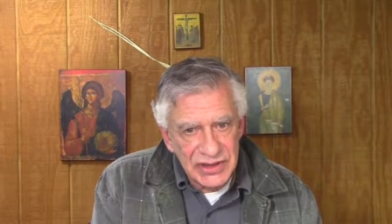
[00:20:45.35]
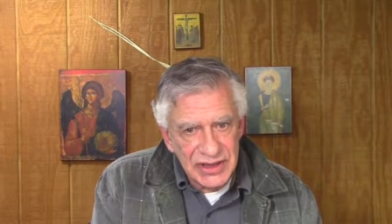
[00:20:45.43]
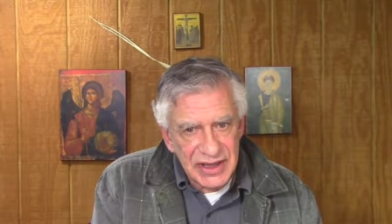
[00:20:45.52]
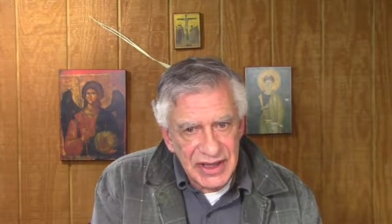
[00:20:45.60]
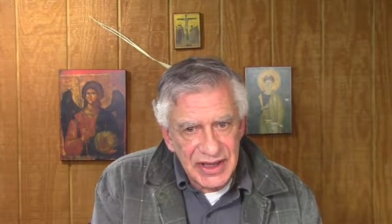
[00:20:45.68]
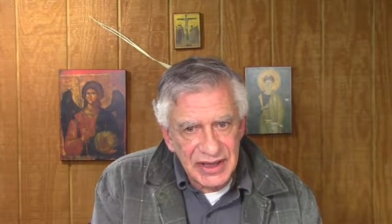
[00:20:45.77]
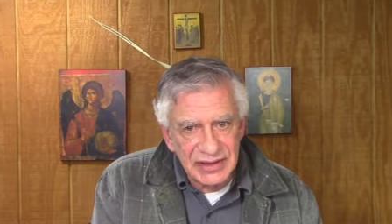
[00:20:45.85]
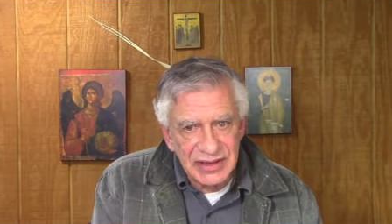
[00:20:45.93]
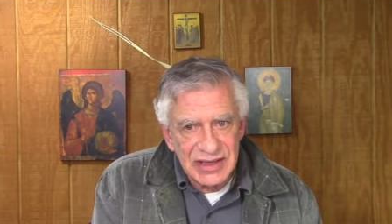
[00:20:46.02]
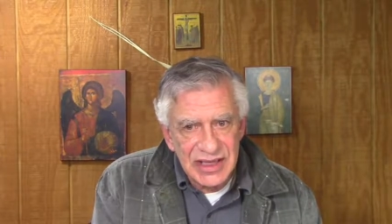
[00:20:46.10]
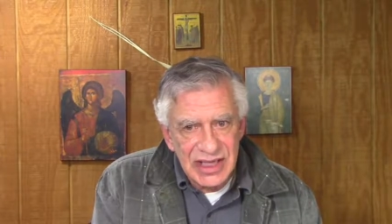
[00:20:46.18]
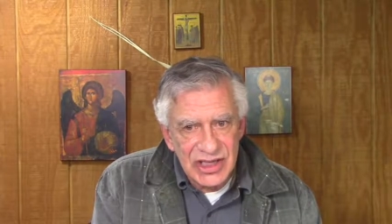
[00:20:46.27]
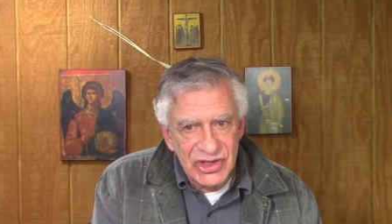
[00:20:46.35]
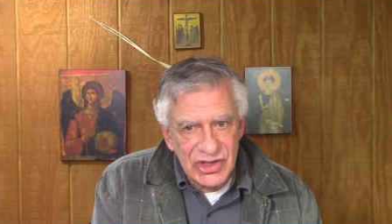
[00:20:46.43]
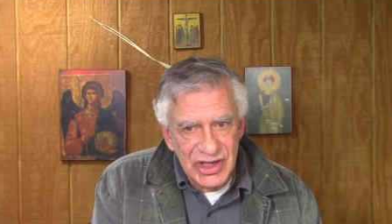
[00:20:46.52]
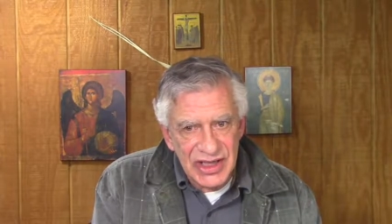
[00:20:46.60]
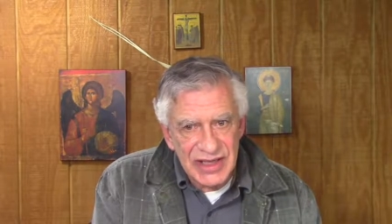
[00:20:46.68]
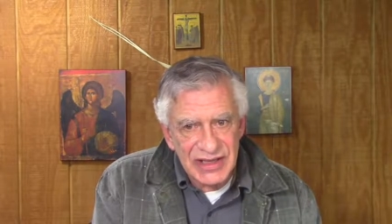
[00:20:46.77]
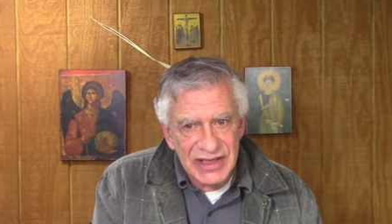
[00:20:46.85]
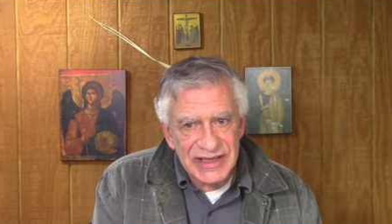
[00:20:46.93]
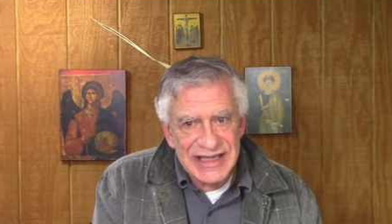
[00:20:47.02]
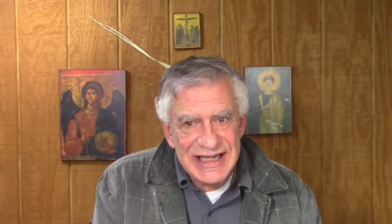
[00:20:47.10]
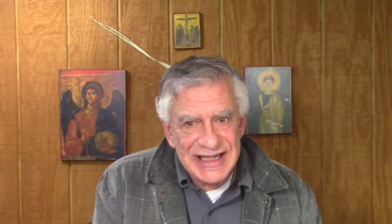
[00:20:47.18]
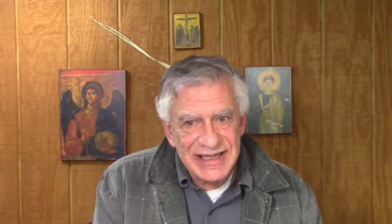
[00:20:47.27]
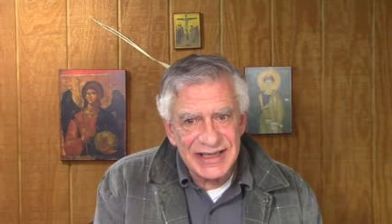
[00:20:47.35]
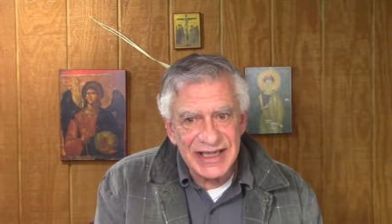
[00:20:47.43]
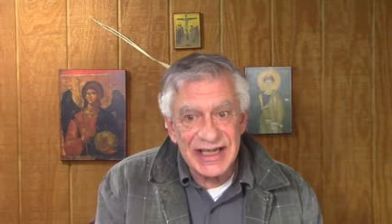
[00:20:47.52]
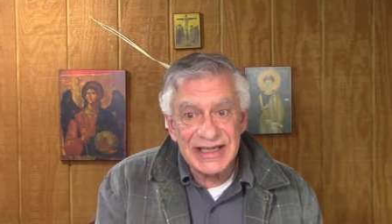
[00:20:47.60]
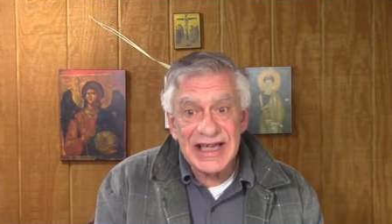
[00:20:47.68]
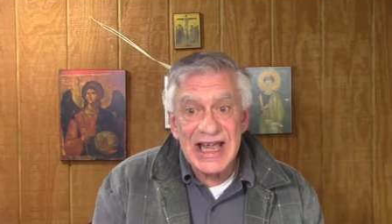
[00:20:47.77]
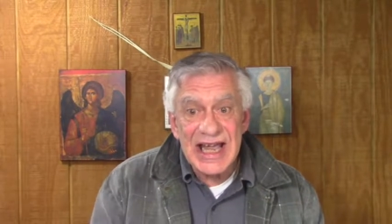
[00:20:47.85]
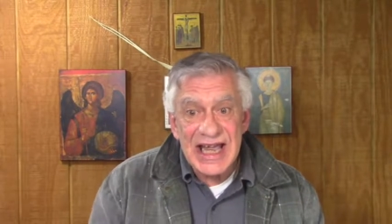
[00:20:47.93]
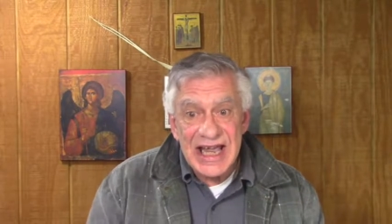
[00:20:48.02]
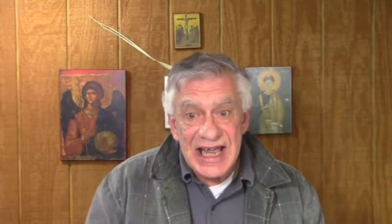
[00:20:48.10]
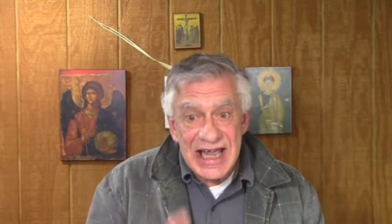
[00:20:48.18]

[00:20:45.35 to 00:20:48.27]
Once again, Jesus sees